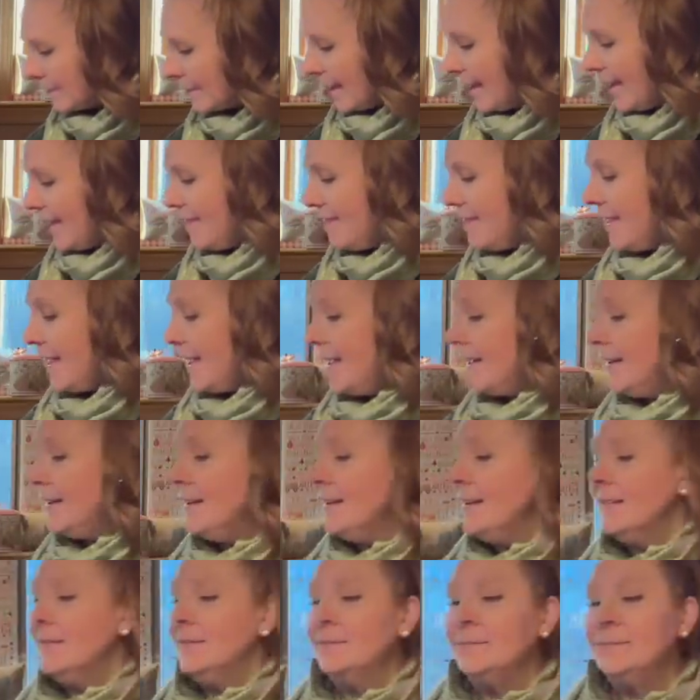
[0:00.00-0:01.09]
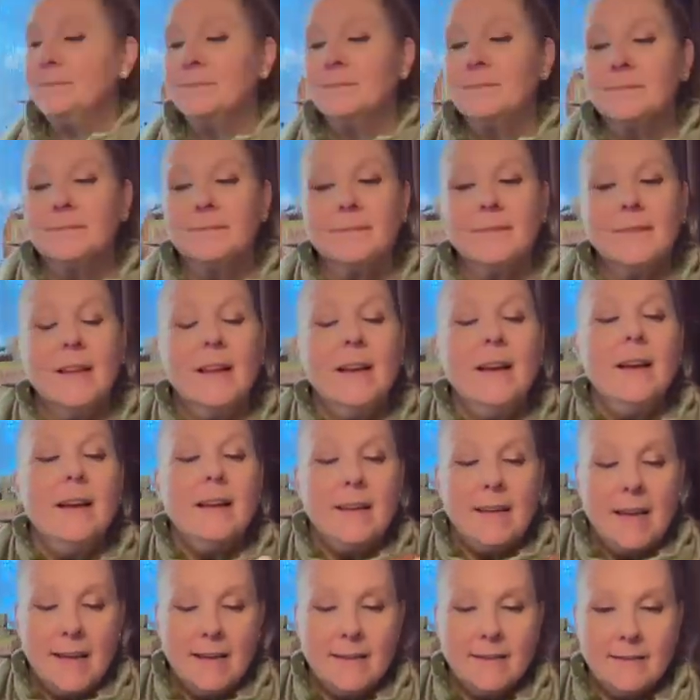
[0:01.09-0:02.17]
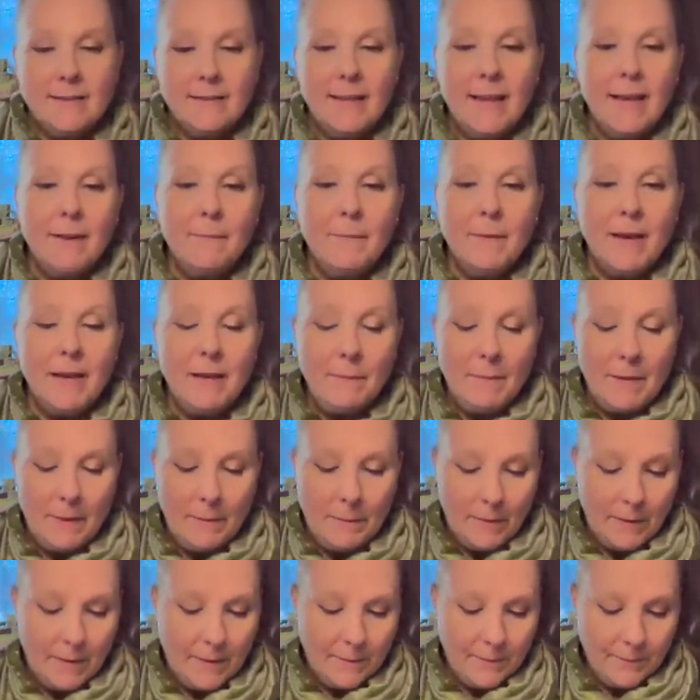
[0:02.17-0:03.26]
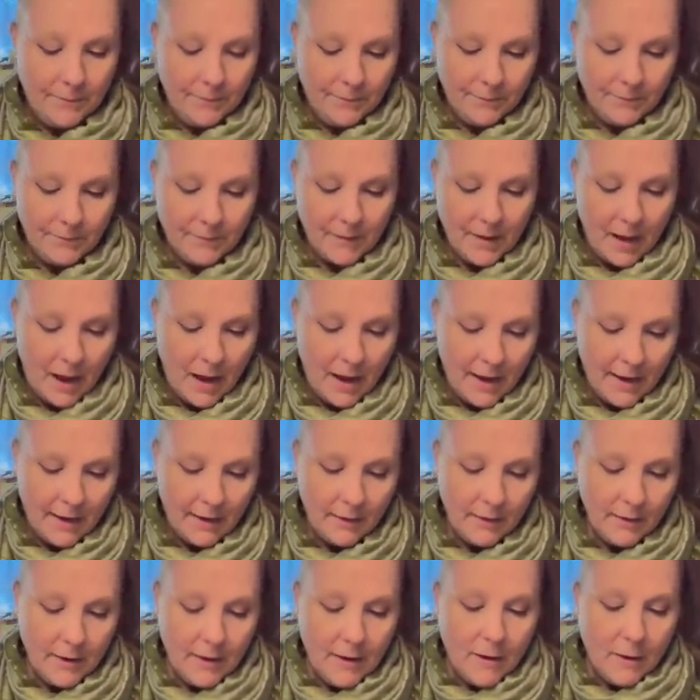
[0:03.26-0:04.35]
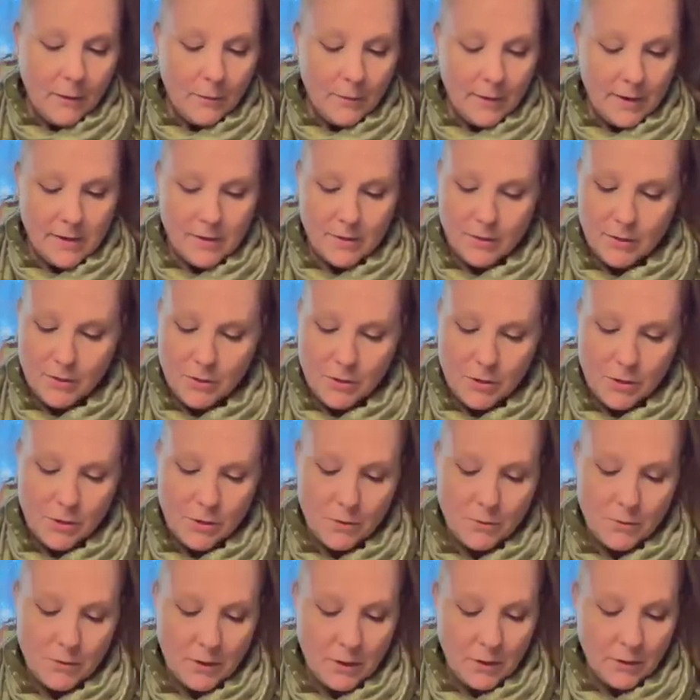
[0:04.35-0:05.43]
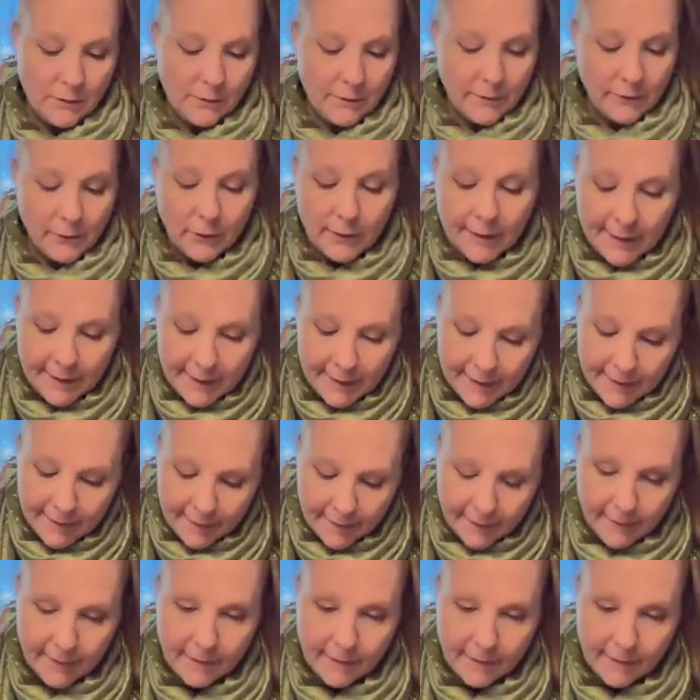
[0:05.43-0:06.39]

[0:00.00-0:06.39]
And then, yes, like many people, I went to Cedar River Linens